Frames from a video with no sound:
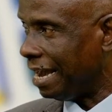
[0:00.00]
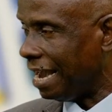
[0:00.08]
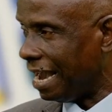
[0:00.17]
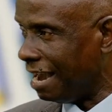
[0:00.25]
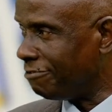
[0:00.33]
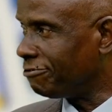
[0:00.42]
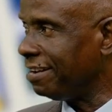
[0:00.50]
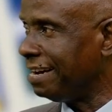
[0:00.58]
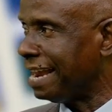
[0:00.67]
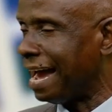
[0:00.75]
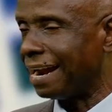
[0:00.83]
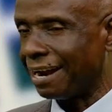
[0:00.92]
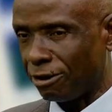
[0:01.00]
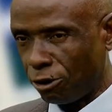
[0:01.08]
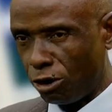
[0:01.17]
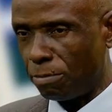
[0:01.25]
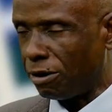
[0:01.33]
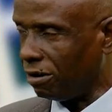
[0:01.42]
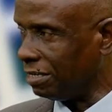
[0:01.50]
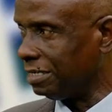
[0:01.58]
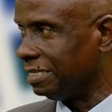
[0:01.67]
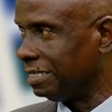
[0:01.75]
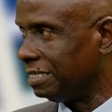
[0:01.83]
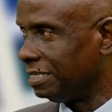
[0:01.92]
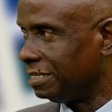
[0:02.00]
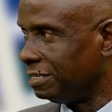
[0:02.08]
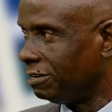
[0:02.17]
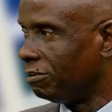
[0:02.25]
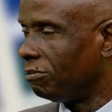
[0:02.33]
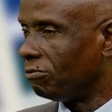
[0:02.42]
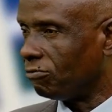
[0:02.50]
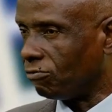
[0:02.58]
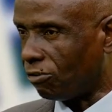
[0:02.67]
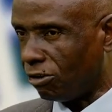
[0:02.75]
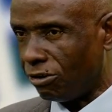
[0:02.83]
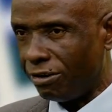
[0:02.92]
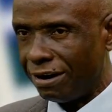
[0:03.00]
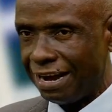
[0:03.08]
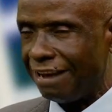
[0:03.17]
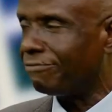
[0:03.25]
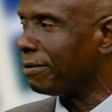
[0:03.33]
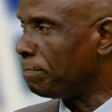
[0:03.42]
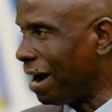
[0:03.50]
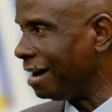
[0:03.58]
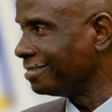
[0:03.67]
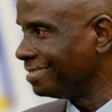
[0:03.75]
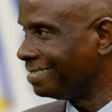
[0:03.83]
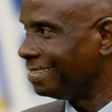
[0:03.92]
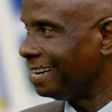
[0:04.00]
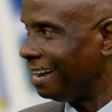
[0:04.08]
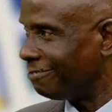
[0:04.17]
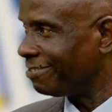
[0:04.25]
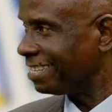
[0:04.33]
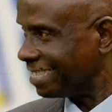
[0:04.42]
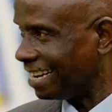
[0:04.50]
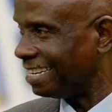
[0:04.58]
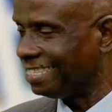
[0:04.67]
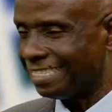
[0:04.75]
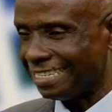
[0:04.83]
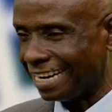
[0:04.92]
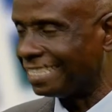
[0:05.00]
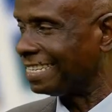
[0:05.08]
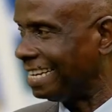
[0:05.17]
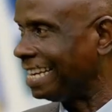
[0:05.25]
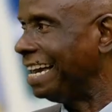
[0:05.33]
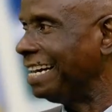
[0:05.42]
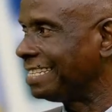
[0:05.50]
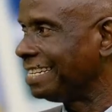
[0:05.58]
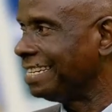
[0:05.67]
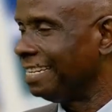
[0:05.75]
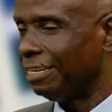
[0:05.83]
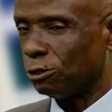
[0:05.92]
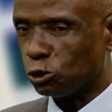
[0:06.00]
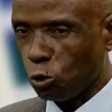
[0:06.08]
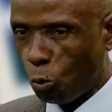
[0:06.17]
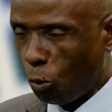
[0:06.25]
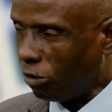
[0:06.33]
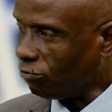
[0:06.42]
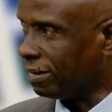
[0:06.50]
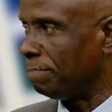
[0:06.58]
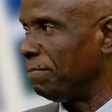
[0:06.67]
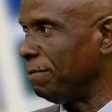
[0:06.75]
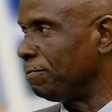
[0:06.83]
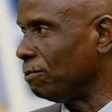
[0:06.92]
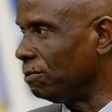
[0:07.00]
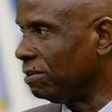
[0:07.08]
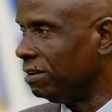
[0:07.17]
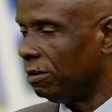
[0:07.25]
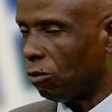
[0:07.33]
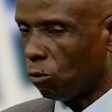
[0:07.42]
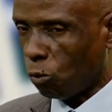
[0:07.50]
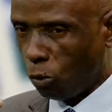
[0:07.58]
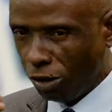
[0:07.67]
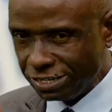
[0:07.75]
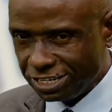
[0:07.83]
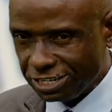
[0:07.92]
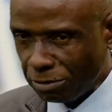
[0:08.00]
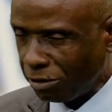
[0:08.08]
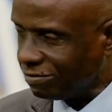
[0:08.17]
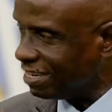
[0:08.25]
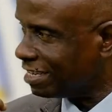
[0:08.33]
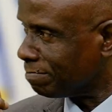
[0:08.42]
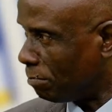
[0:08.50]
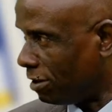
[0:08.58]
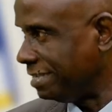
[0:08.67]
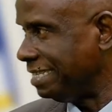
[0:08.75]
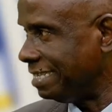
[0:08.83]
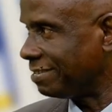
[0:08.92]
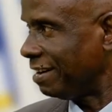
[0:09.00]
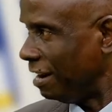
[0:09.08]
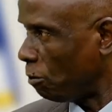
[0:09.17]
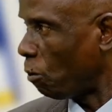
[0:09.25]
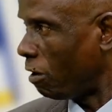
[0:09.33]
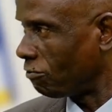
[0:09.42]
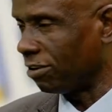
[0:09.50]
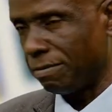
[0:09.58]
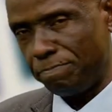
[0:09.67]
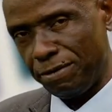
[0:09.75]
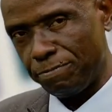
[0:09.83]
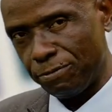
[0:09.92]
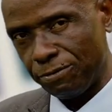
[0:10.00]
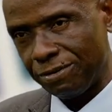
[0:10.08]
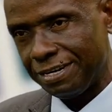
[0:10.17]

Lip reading: every naira and kobo, for every pound, every sterling that they get to work for the people. Once some of this money really work for the people,